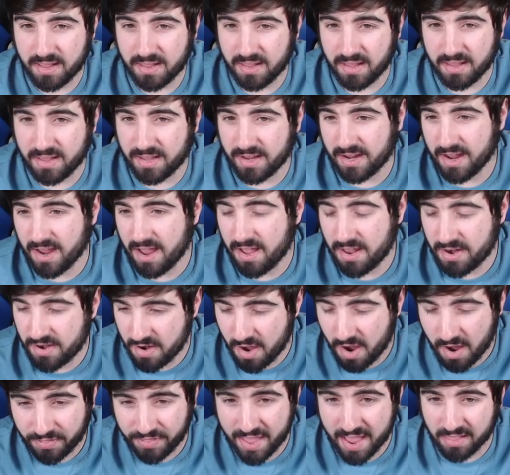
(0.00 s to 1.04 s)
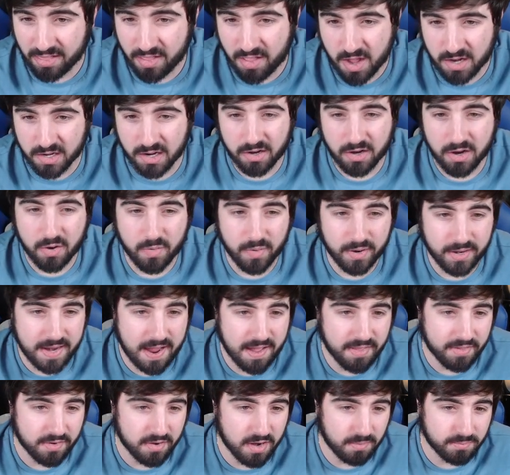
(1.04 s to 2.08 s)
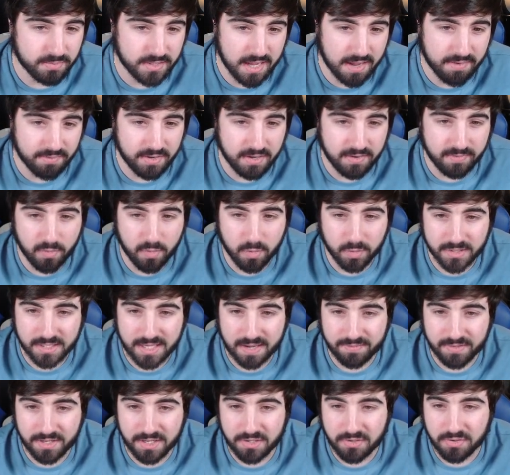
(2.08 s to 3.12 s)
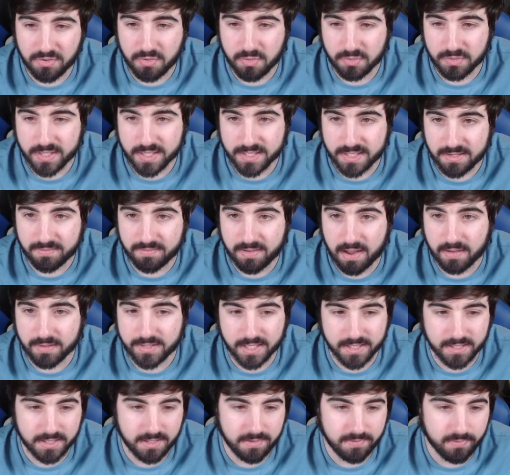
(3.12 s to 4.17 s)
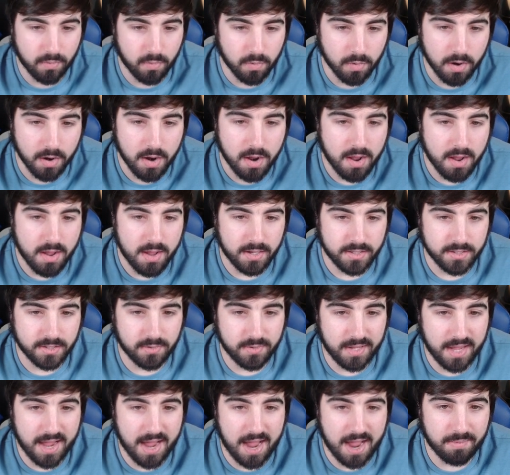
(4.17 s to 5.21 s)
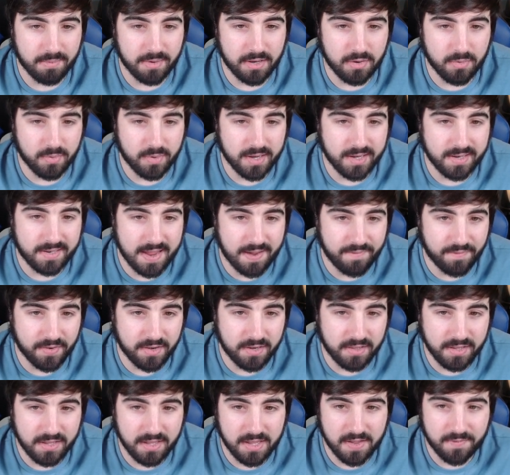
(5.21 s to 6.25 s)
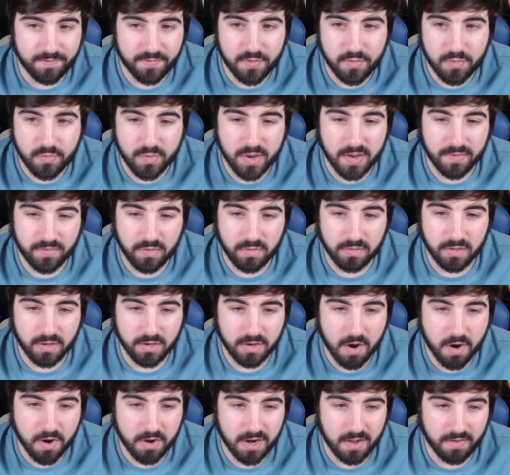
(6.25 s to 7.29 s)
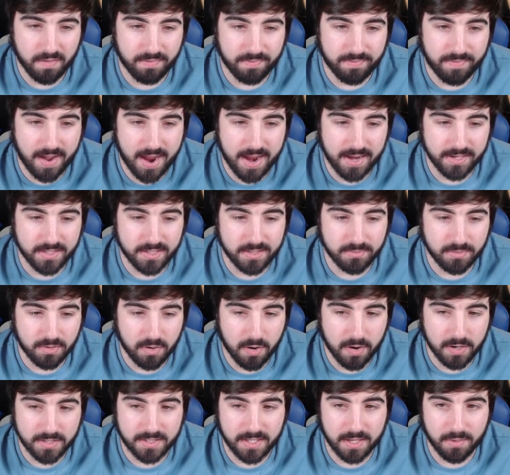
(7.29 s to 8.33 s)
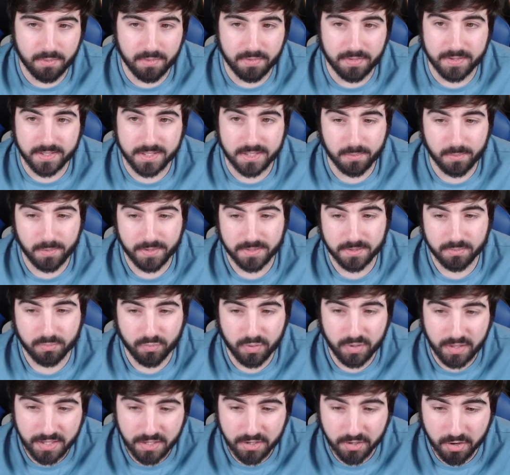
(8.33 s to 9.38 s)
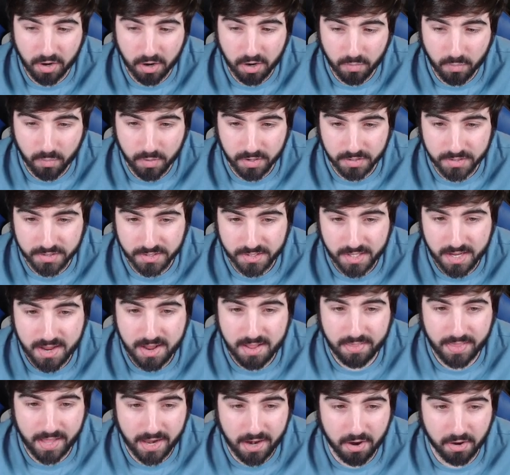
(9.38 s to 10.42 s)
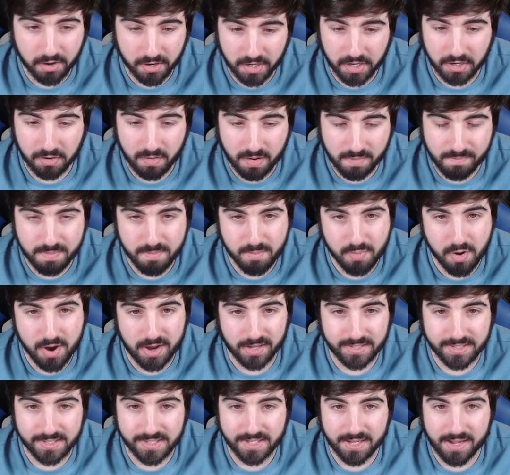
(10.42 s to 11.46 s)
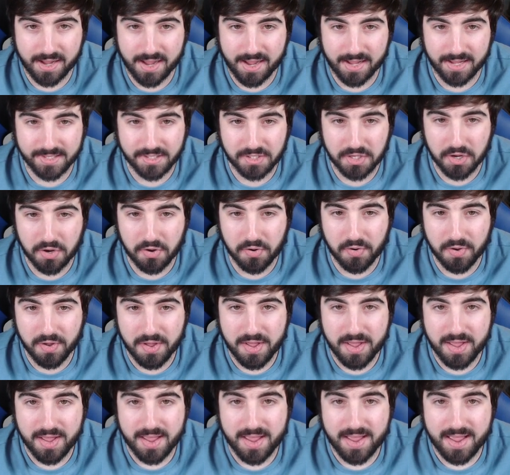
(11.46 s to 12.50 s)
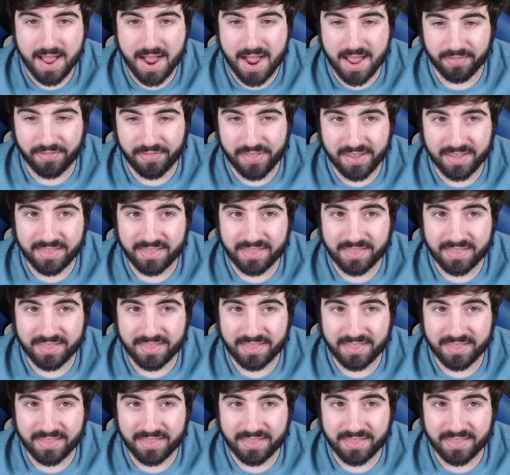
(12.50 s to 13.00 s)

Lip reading: like not that long ago, and now they're up 74, 72, 65, 64. So yeah, I mean, you can definitely, if you look hard enough, find some cards that with some really good artworks that are going to go up in price. So I think